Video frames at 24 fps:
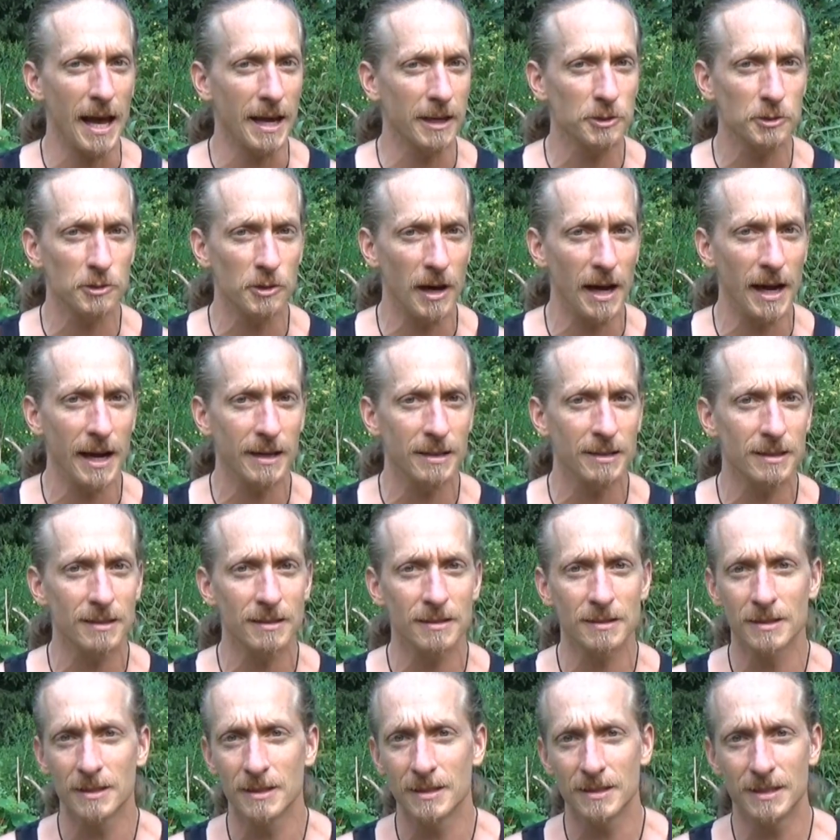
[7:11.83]
Extract,
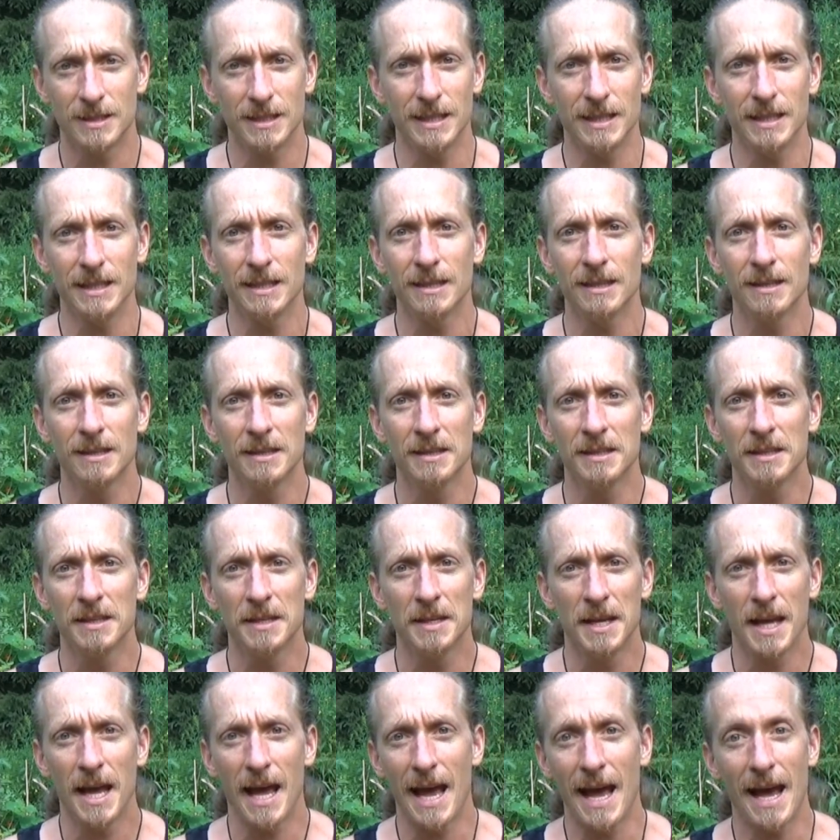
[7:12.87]
tea,
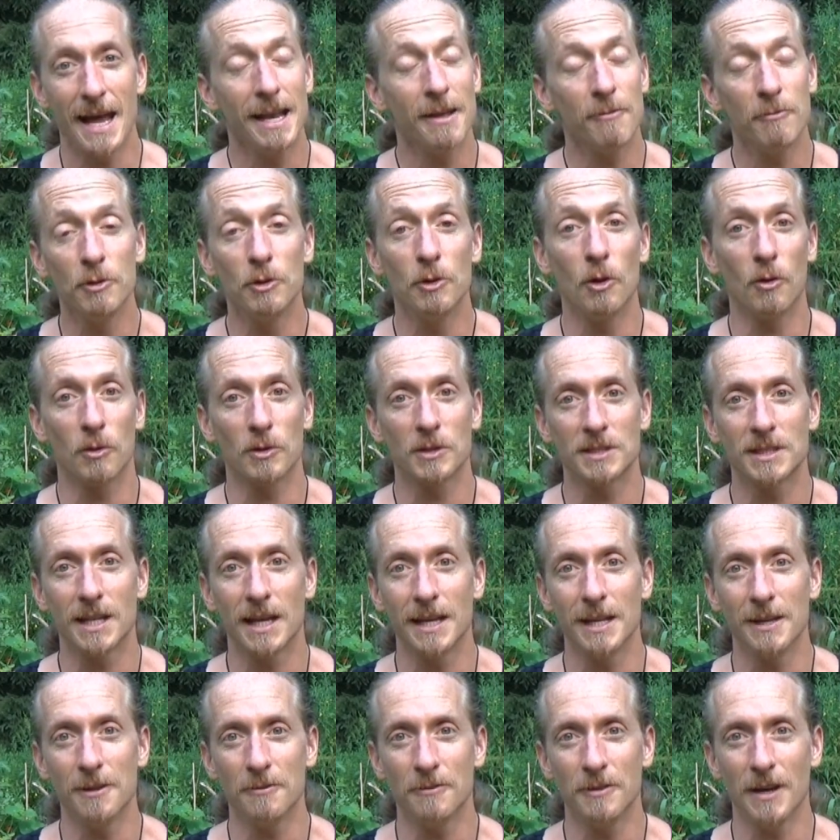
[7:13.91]
and have you noticed
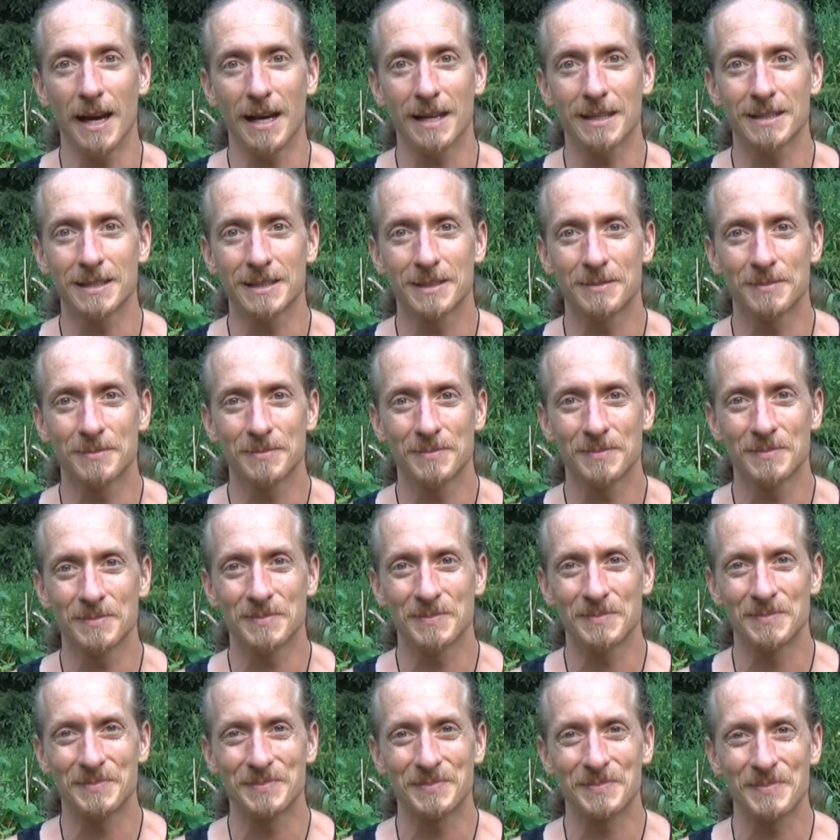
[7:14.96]
any effects?
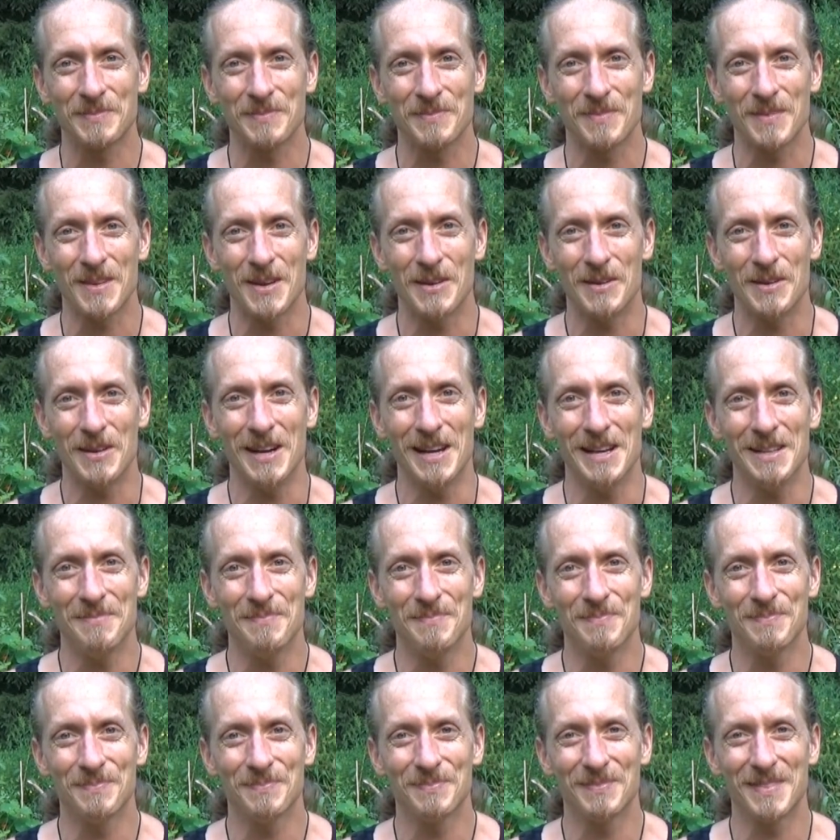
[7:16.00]
All right,
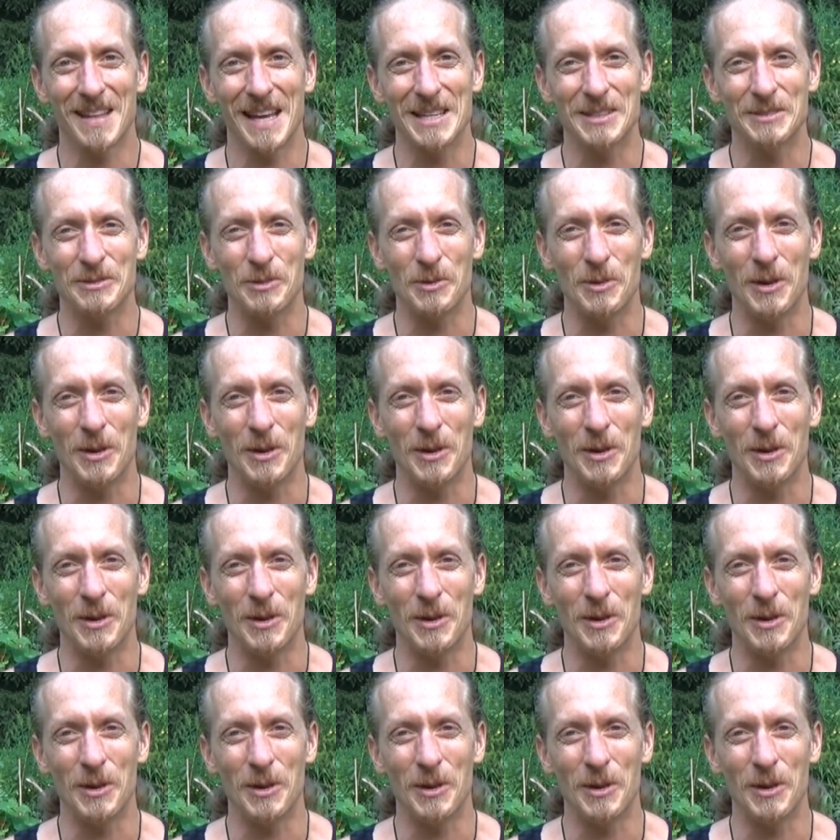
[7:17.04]
thanks for